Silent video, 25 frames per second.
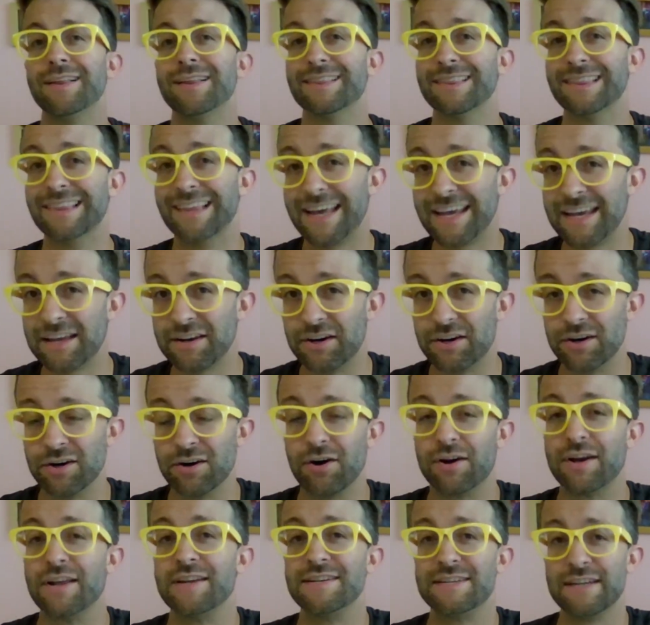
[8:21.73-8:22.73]
later
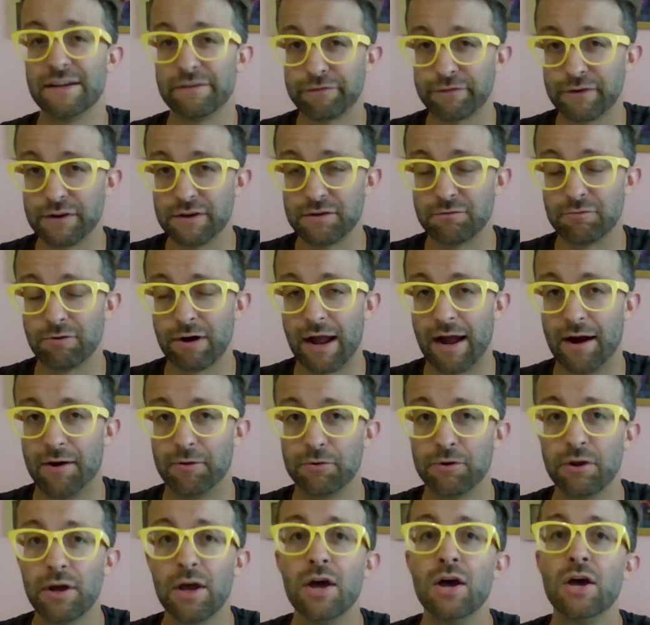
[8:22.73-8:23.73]
on a different
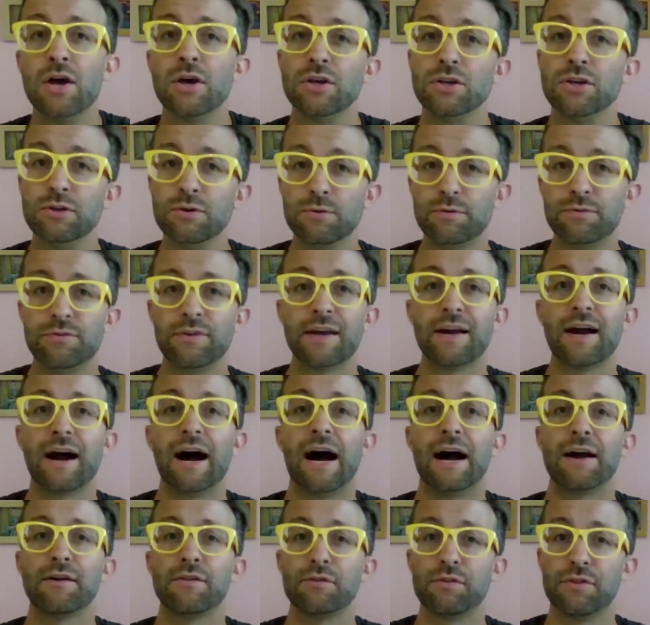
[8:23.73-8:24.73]
round using
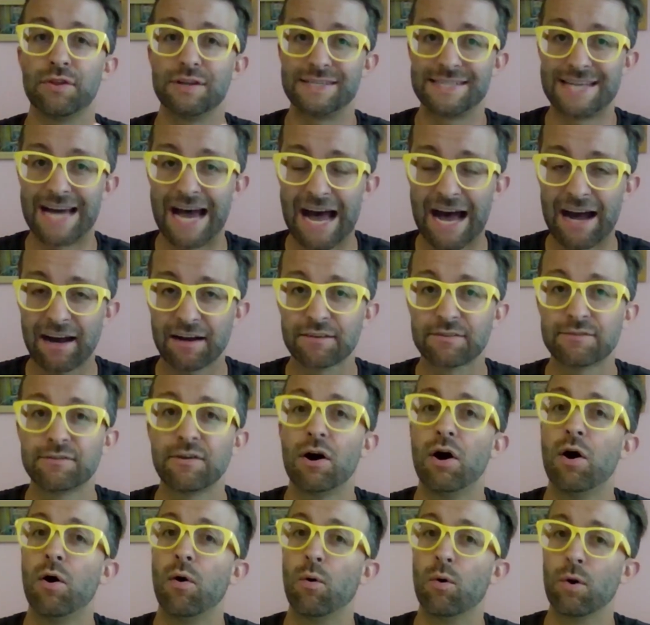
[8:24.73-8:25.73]
either the tax
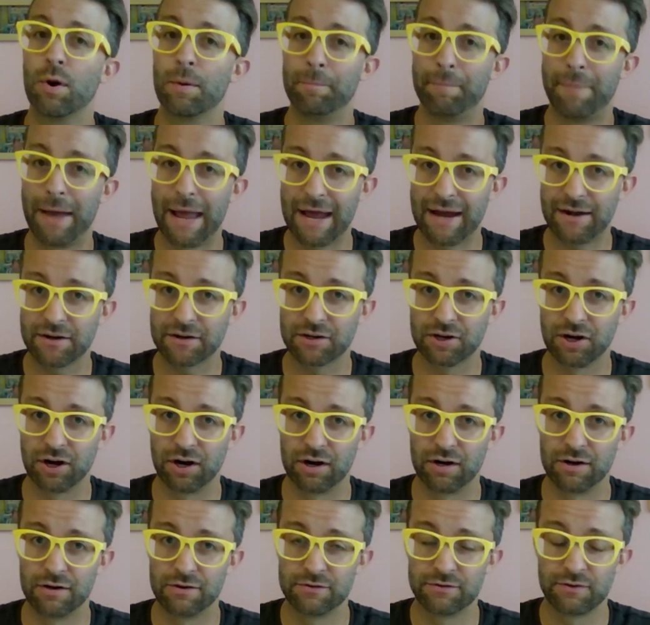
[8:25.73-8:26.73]
or ban
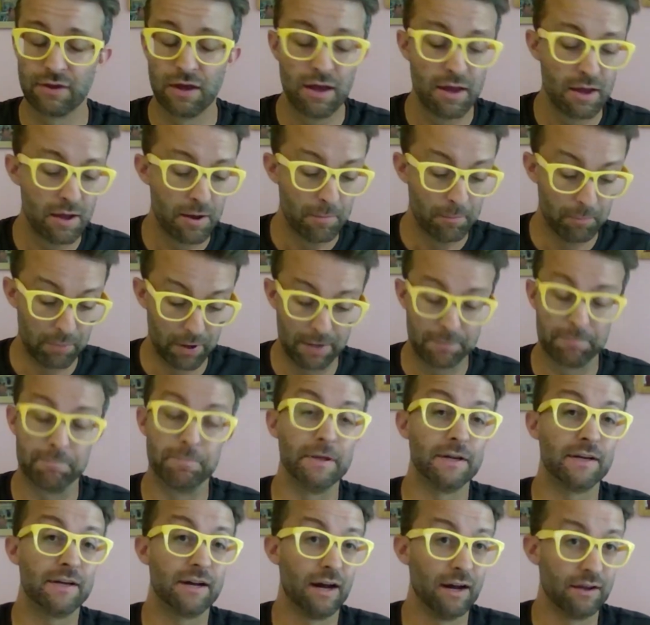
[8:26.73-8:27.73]
cards. But
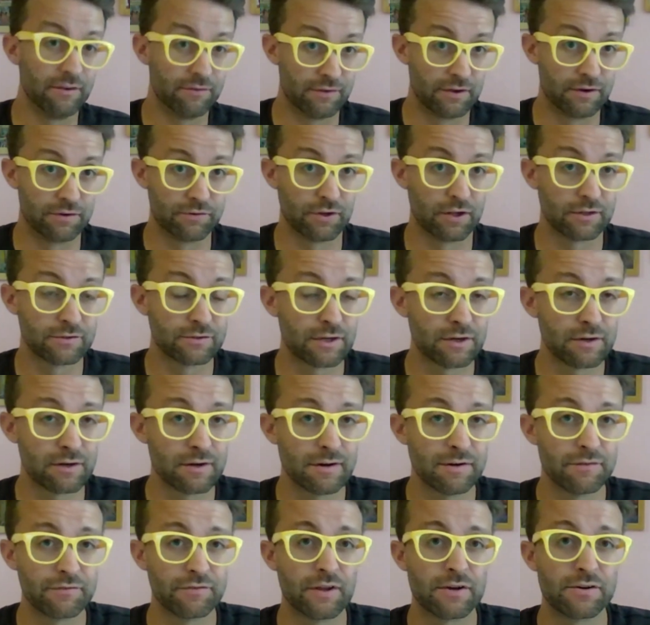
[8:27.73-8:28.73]
because there's
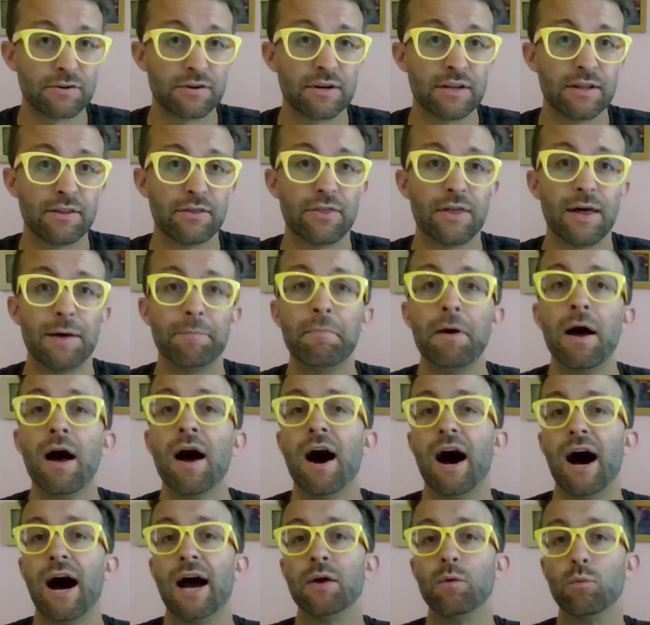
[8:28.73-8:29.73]
alternatives underneath them,
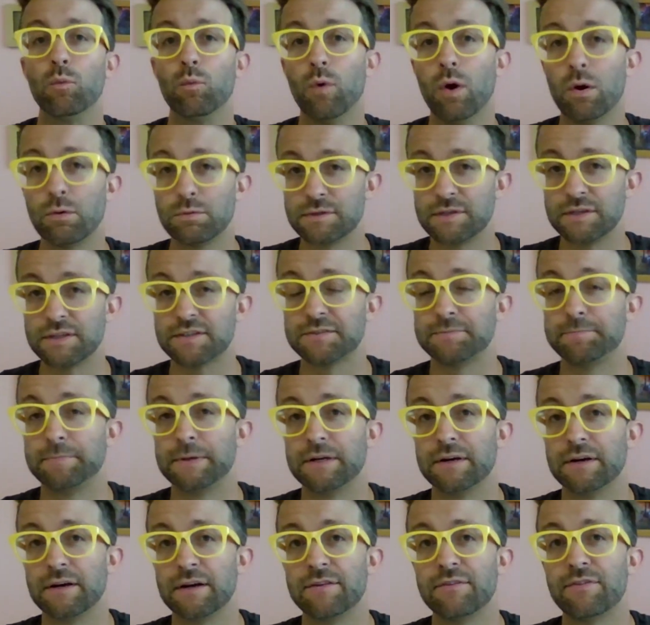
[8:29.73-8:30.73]
I won't
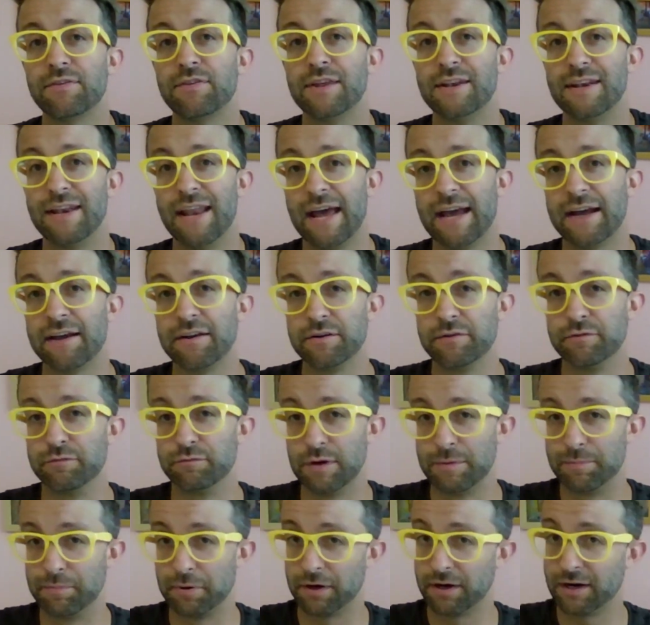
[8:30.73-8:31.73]
experience the negative
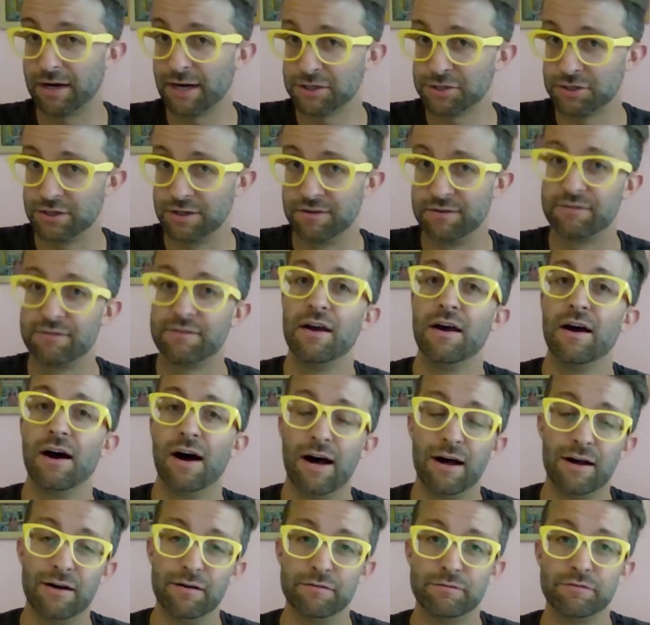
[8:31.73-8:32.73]
repercussions
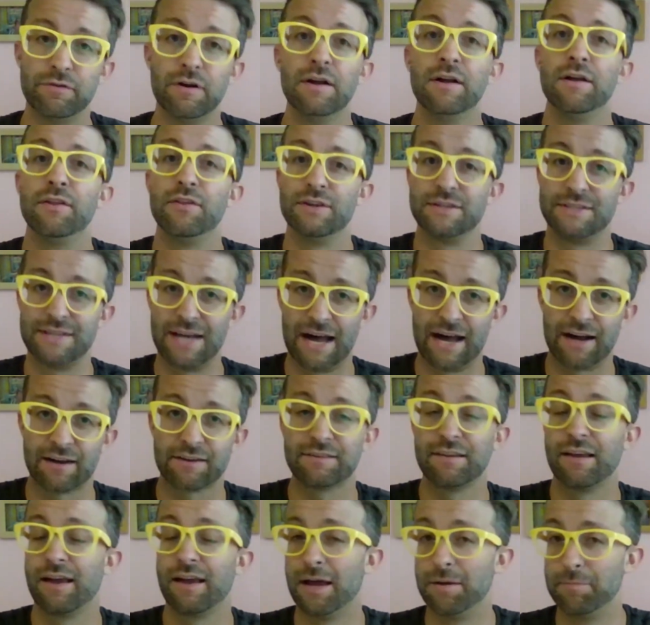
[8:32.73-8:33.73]
of the
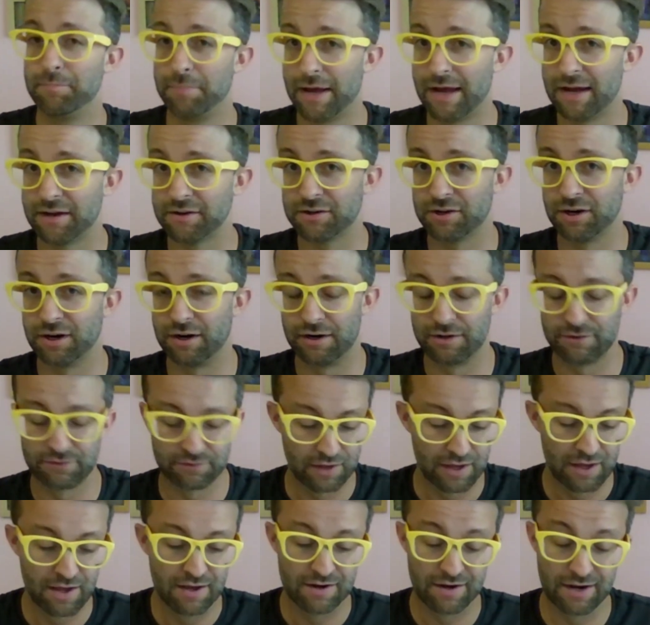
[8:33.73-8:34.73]
tax and ban cards.
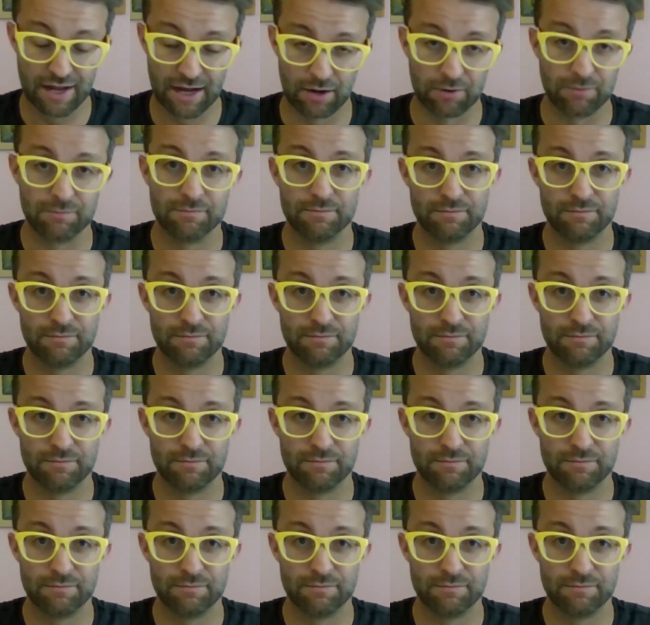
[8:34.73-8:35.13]
Now,